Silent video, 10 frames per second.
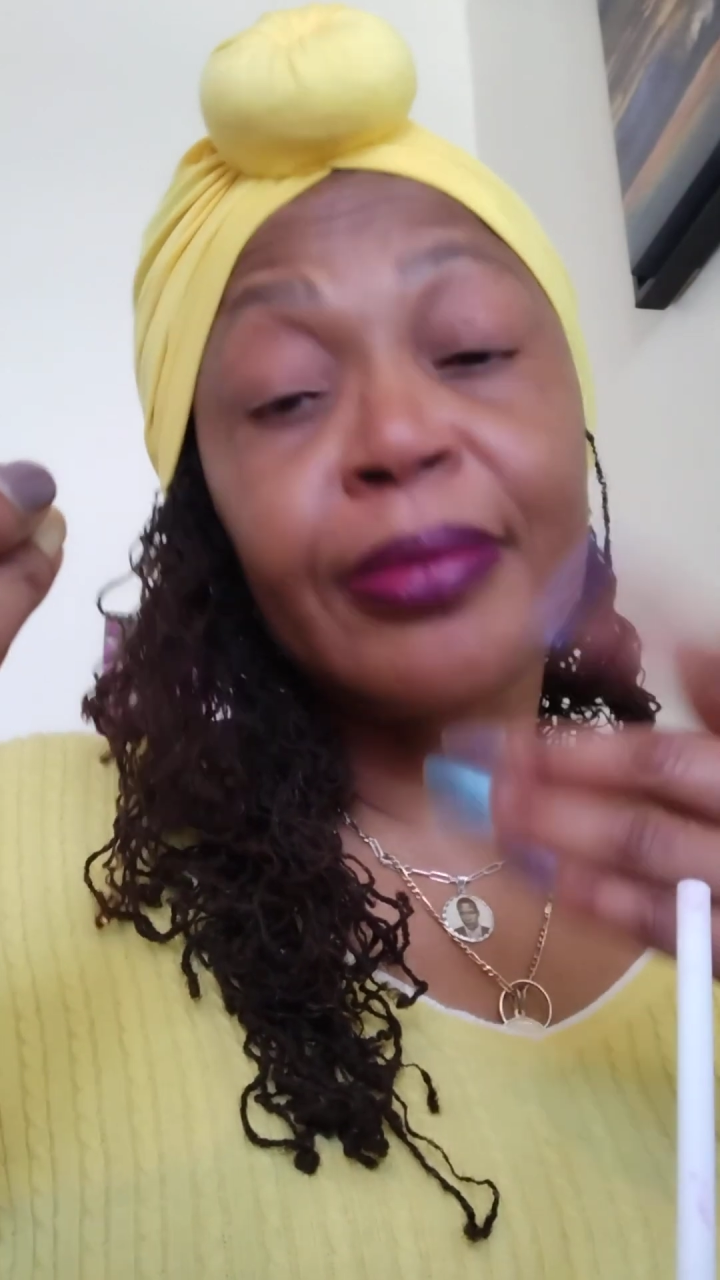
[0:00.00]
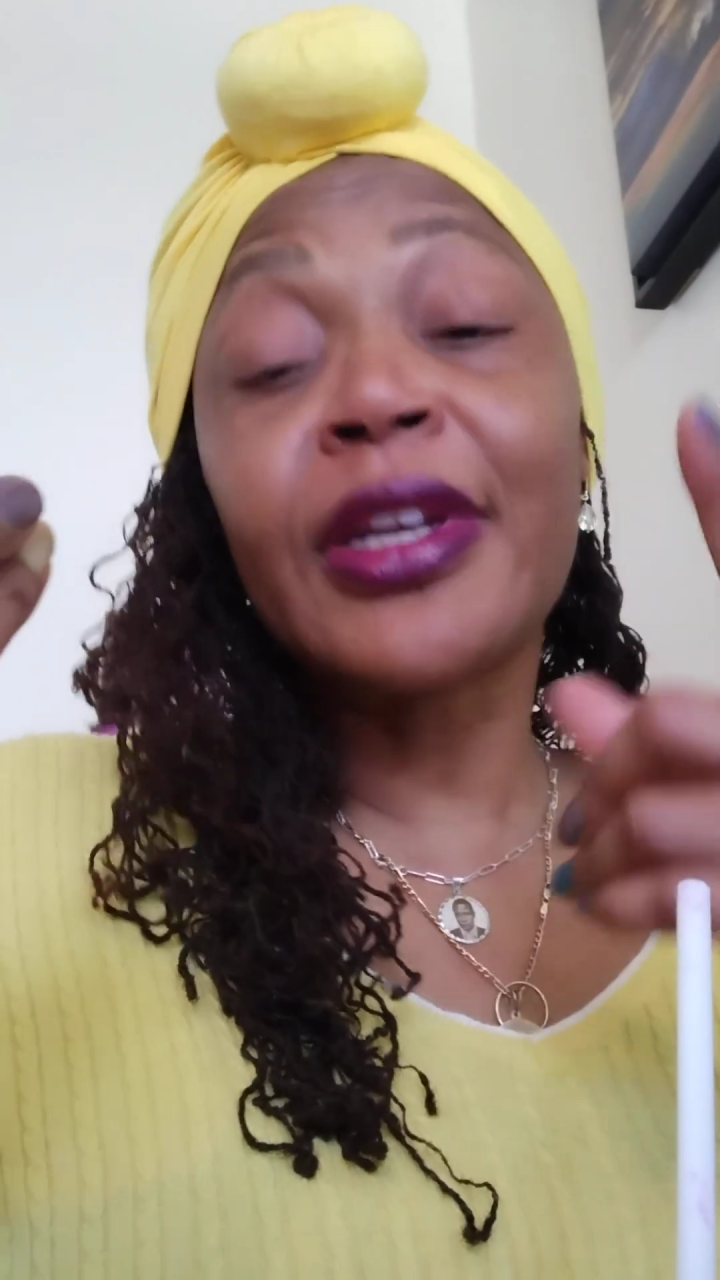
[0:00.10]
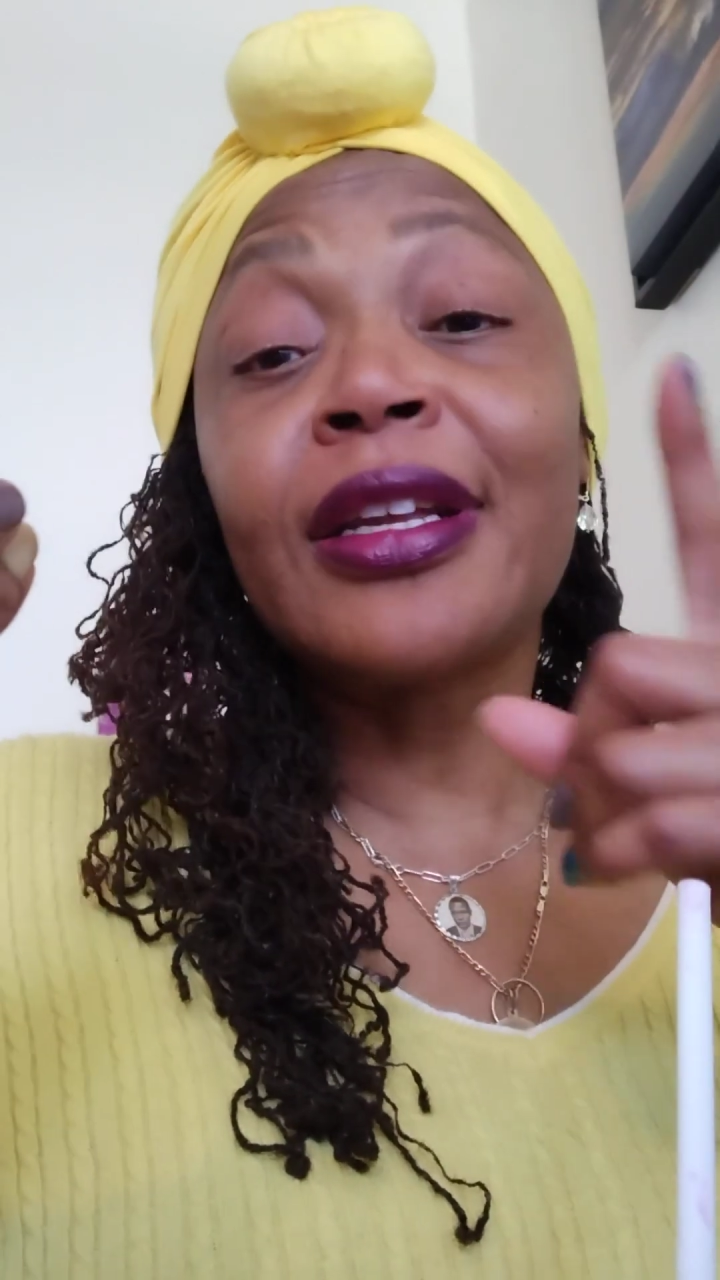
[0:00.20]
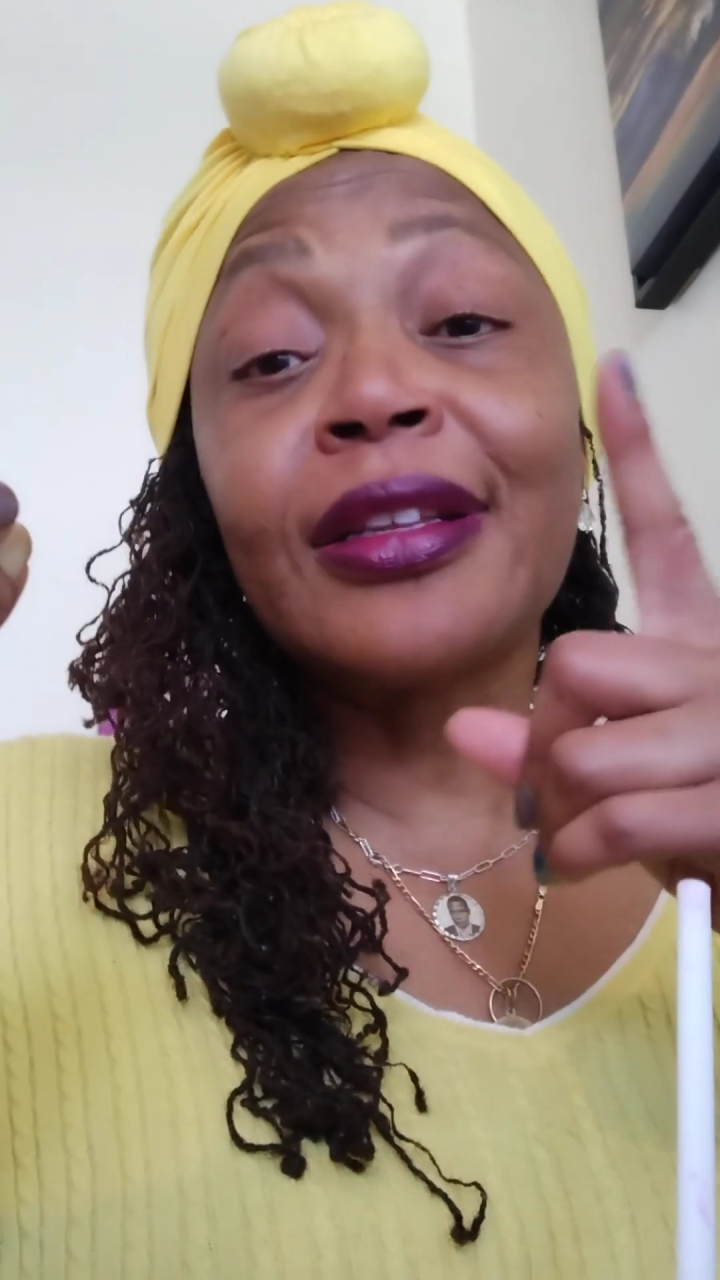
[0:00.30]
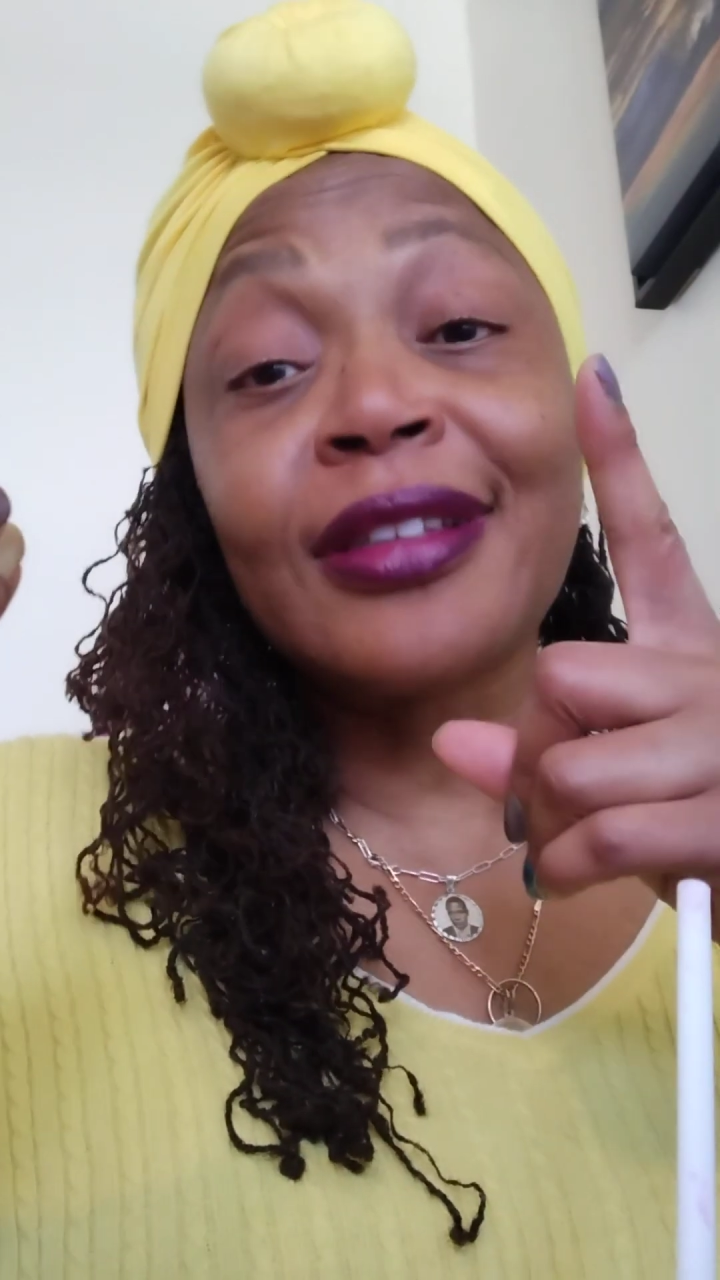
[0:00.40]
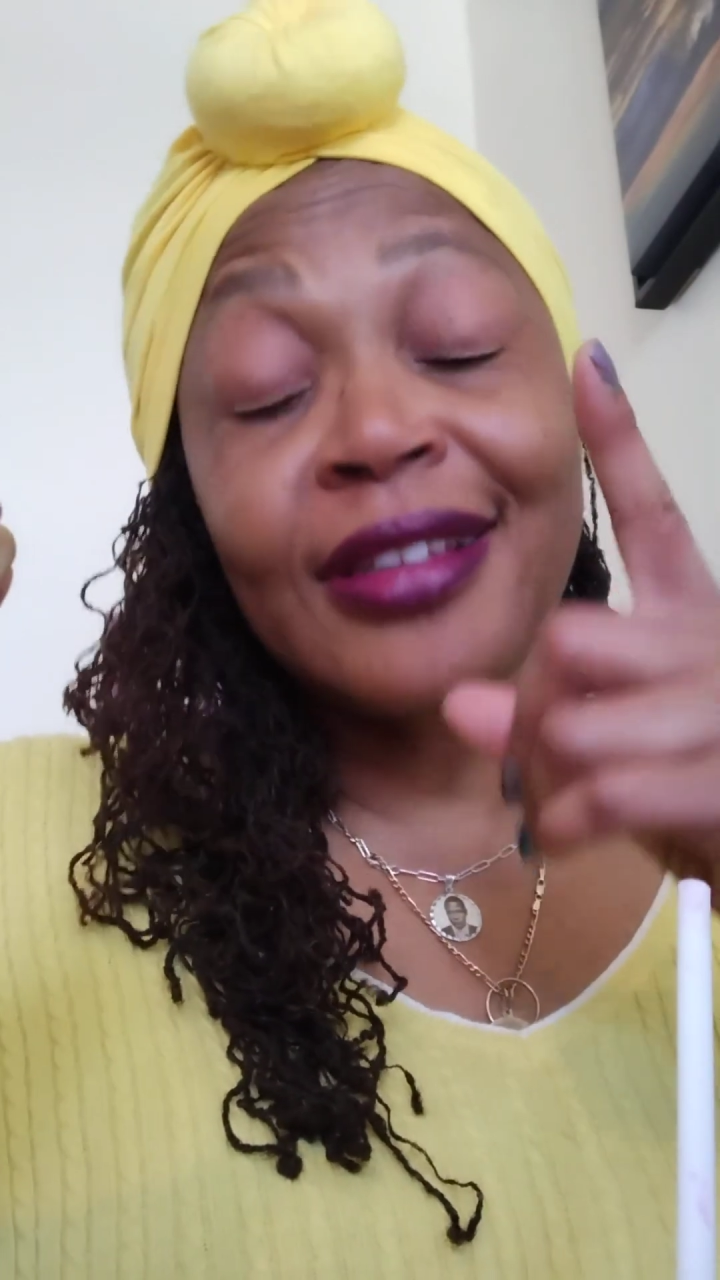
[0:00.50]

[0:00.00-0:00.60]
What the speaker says: but